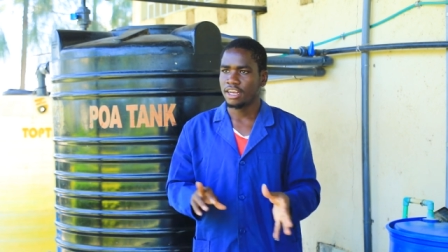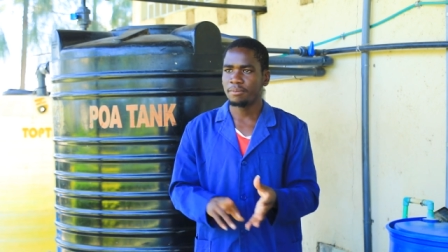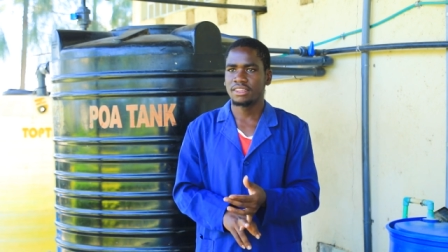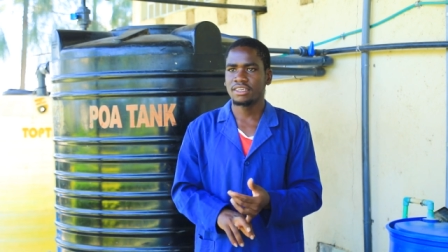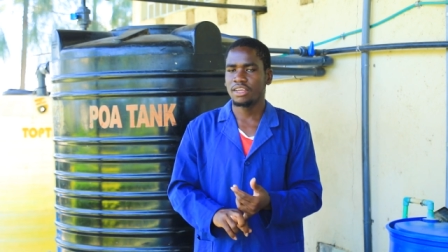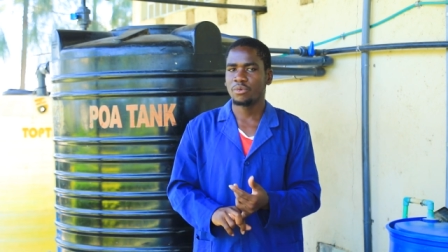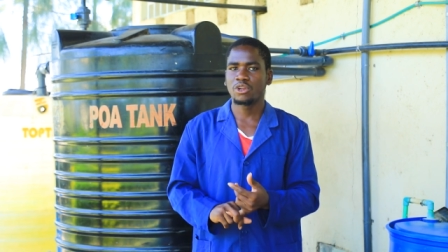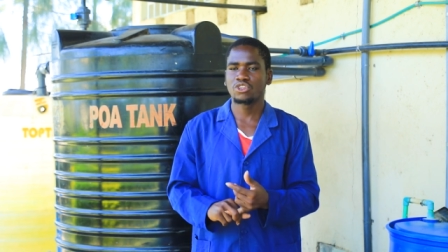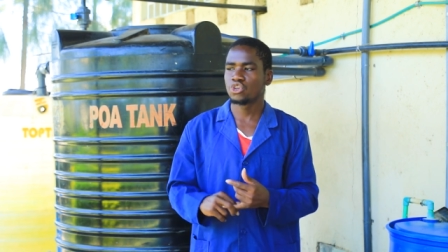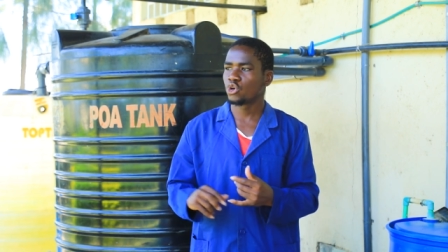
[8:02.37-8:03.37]
Number three,
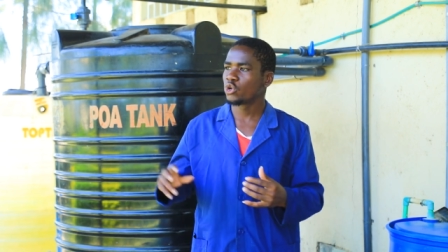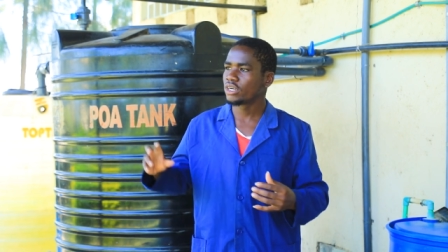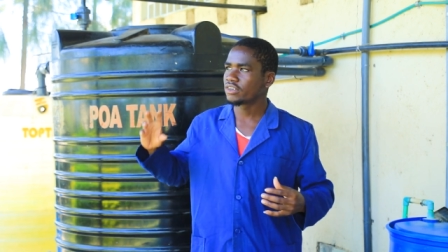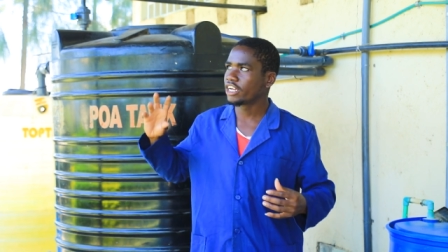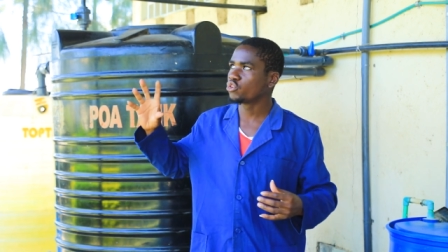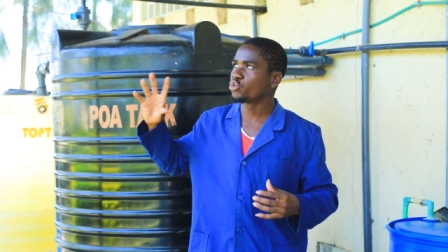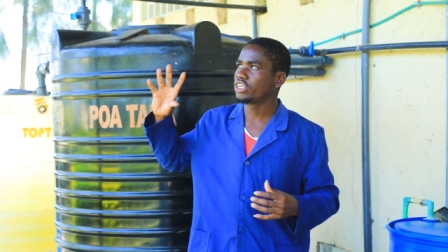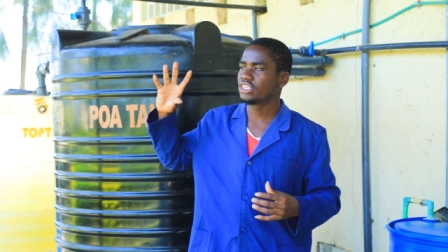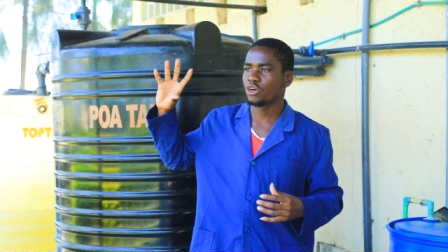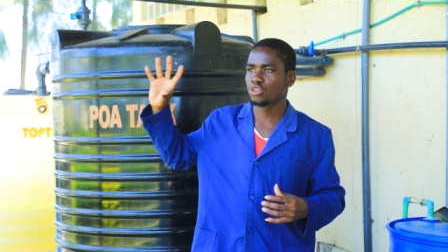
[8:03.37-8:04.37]
we also try to
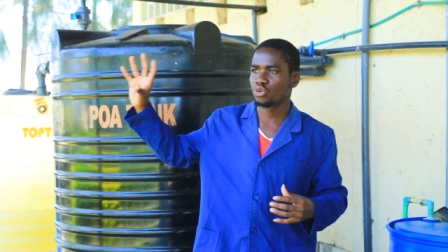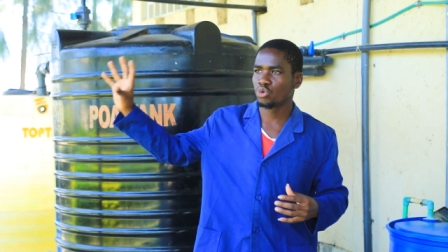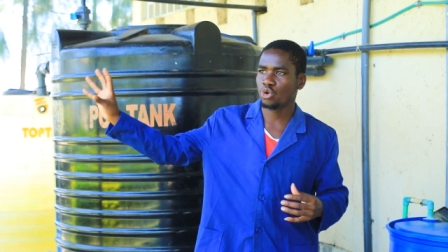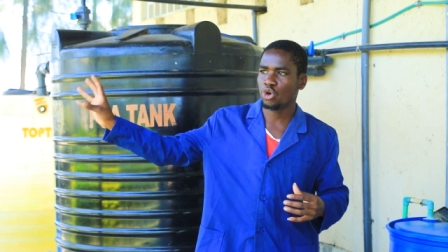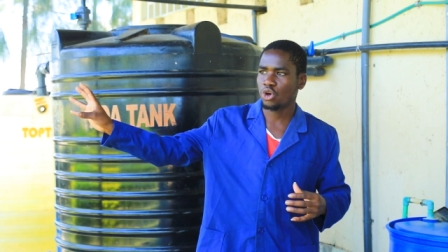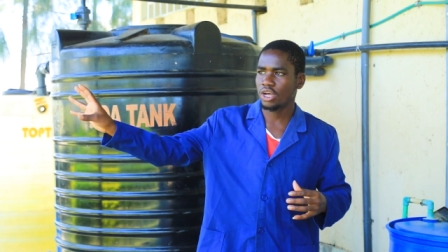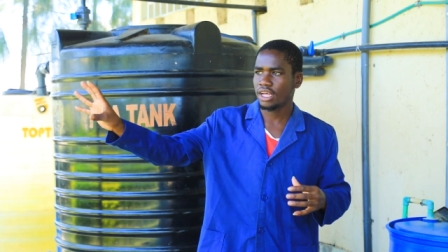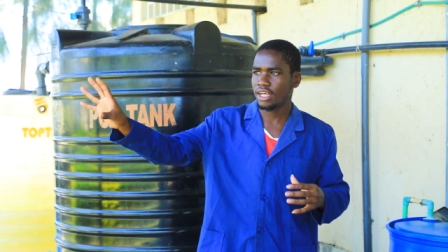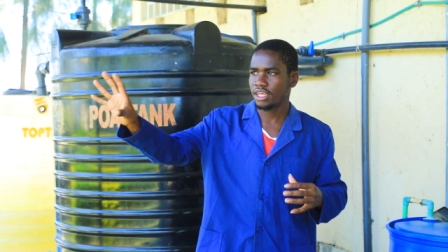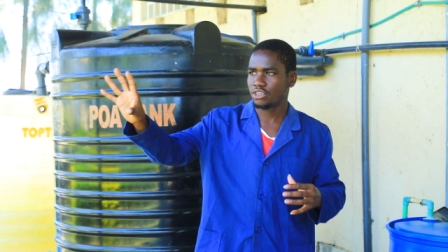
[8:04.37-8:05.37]
reach out
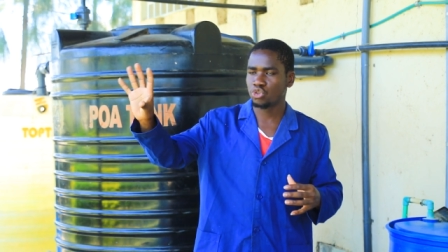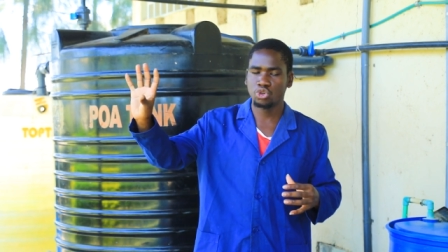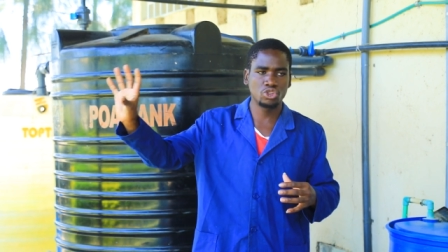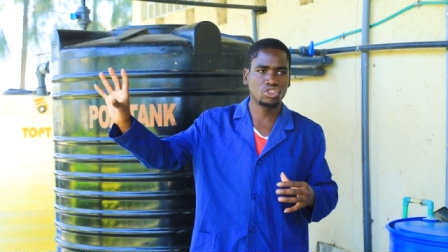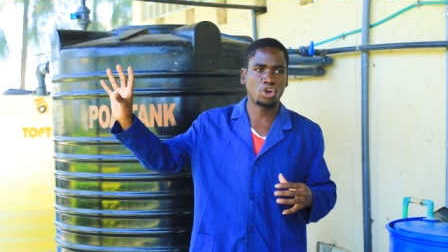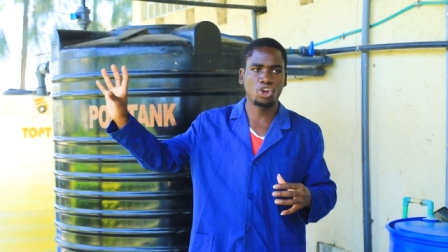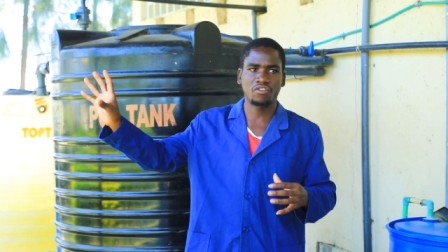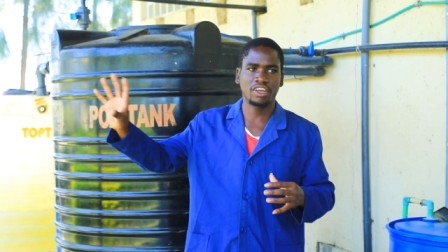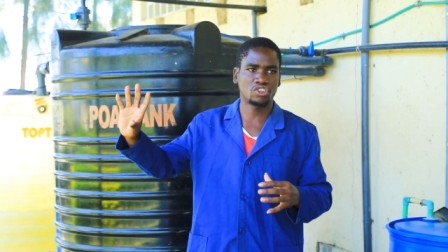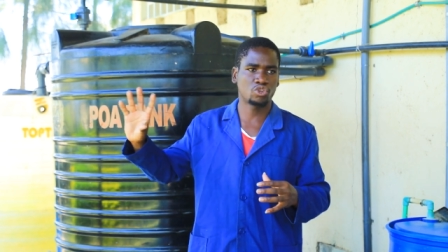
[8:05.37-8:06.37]
to youth
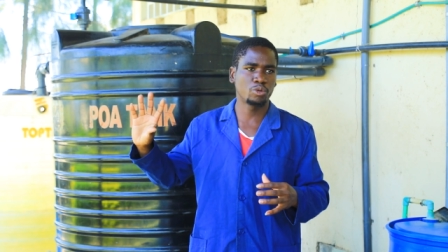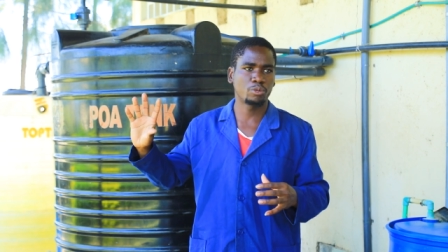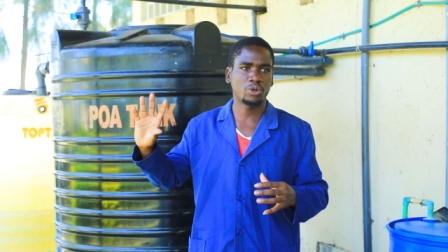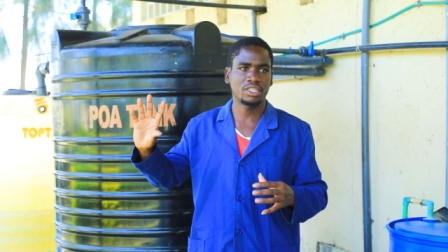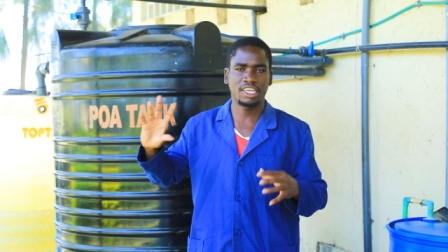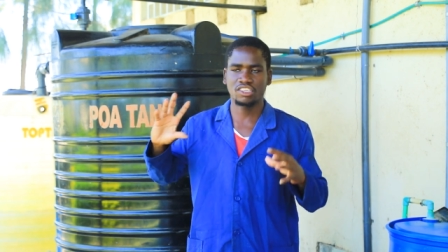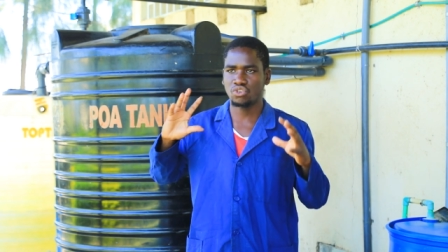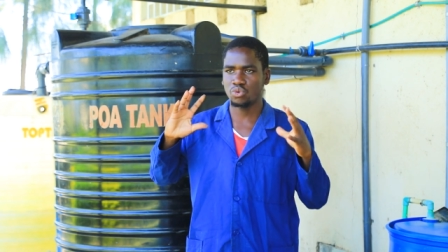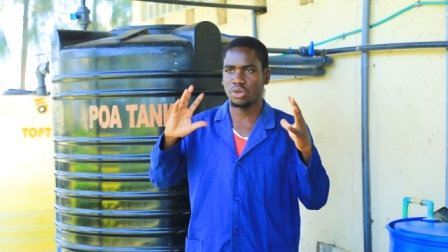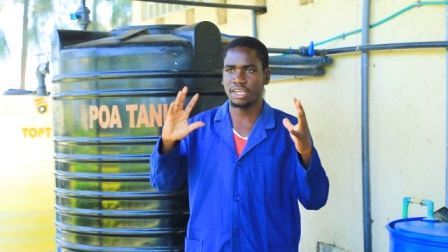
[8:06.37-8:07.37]
all over Kisumu
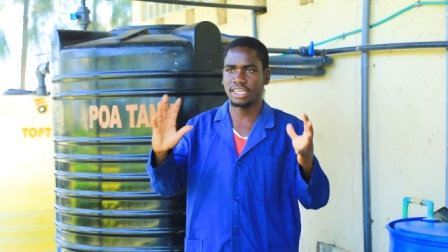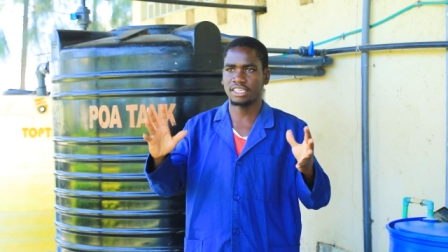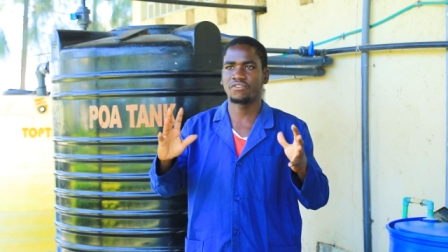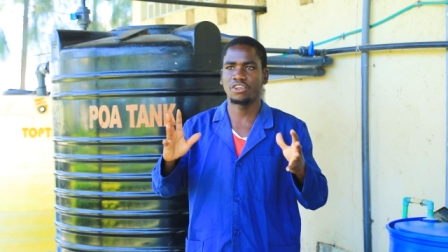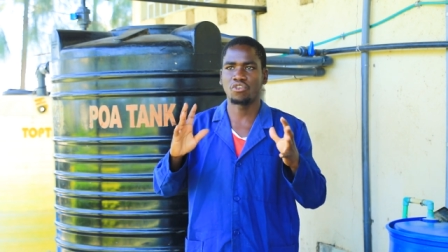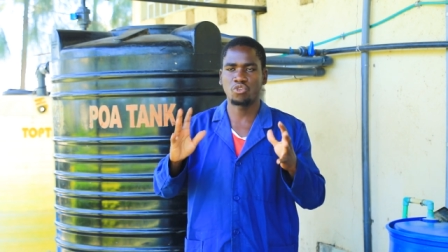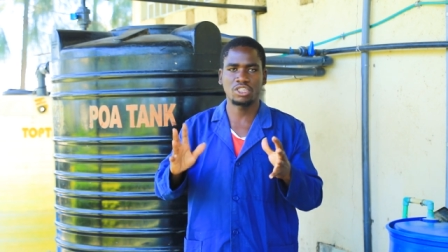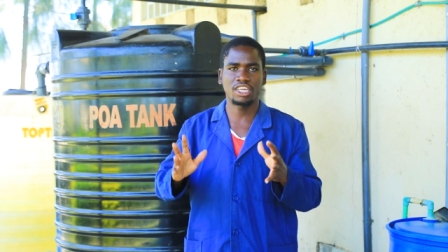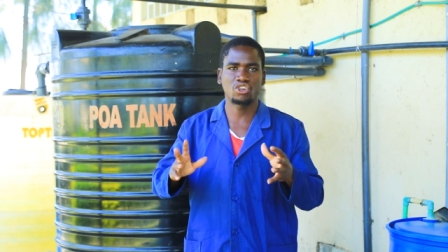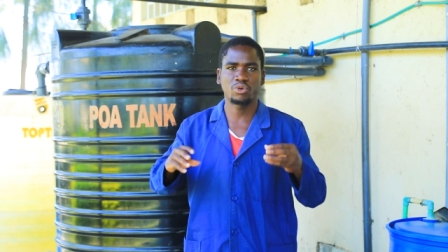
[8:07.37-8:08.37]
just to get a feel of
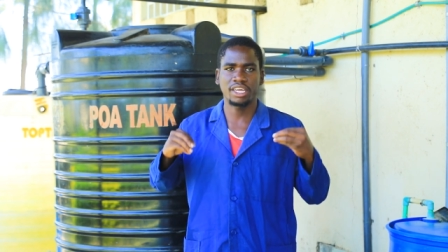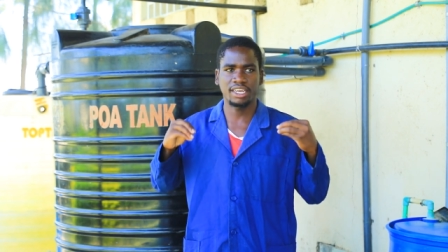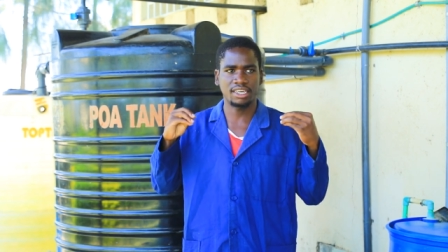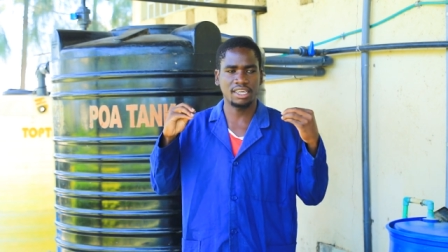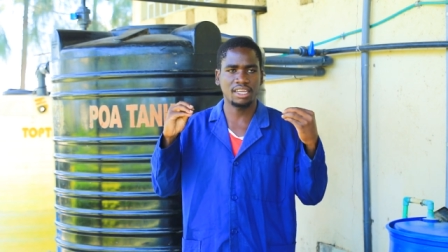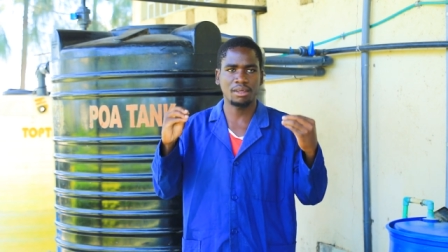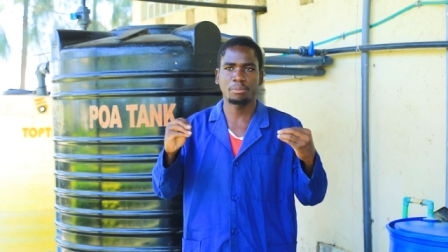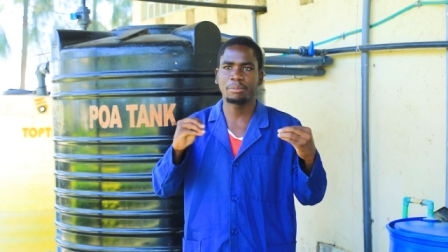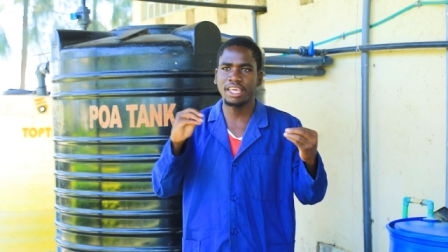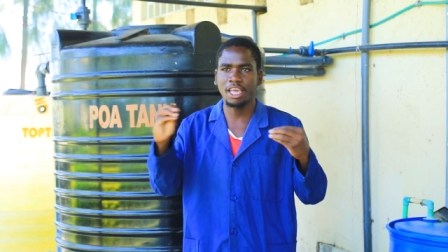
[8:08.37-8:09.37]
what they're doing and
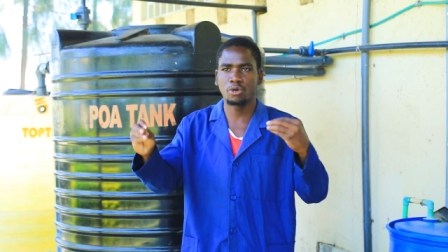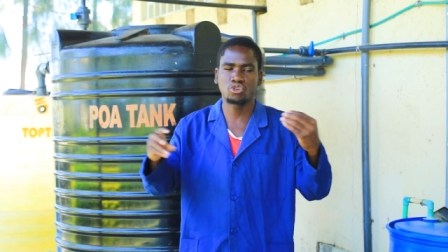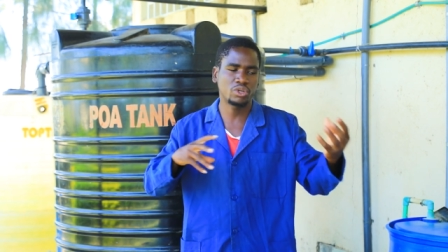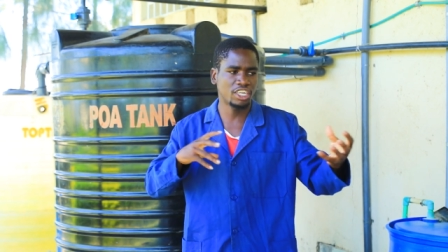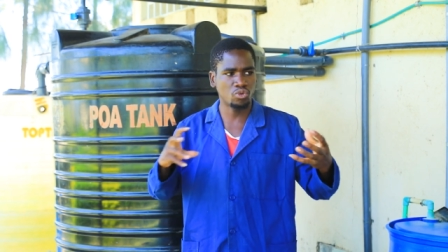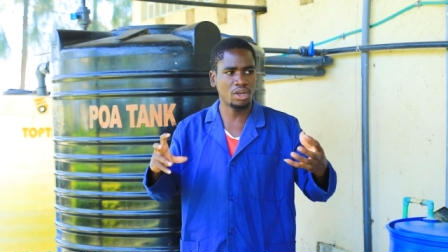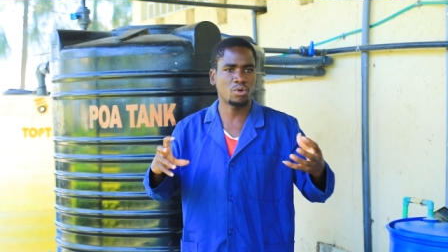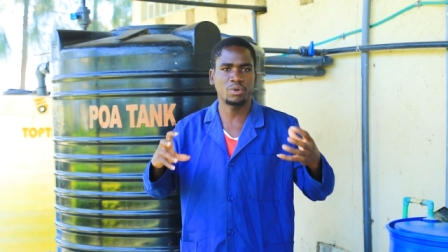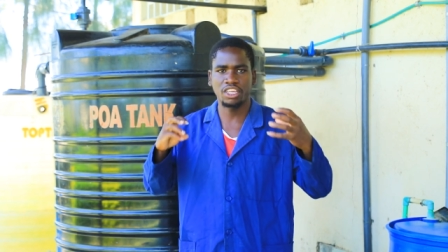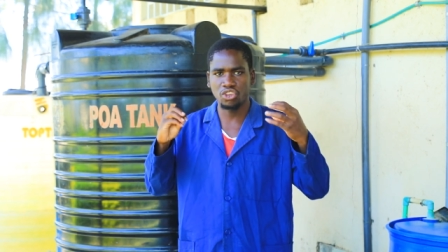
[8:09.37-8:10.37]
being able to
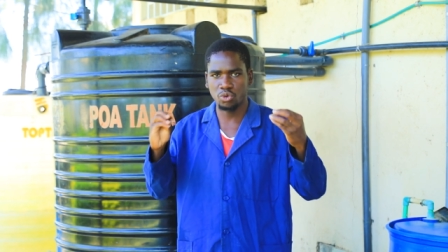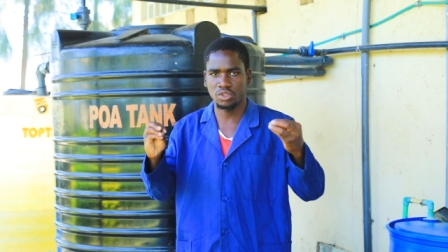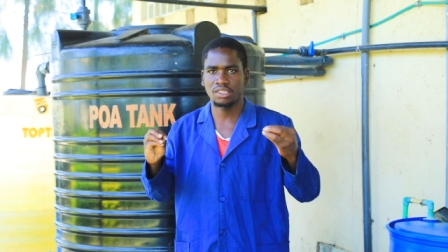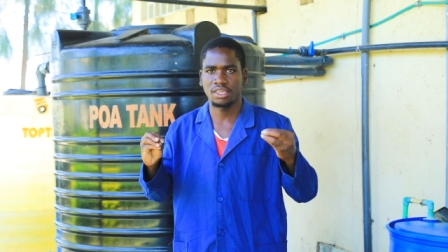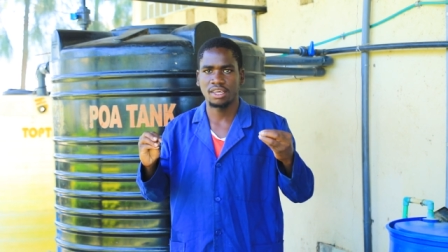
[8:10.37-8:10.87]
network with the youth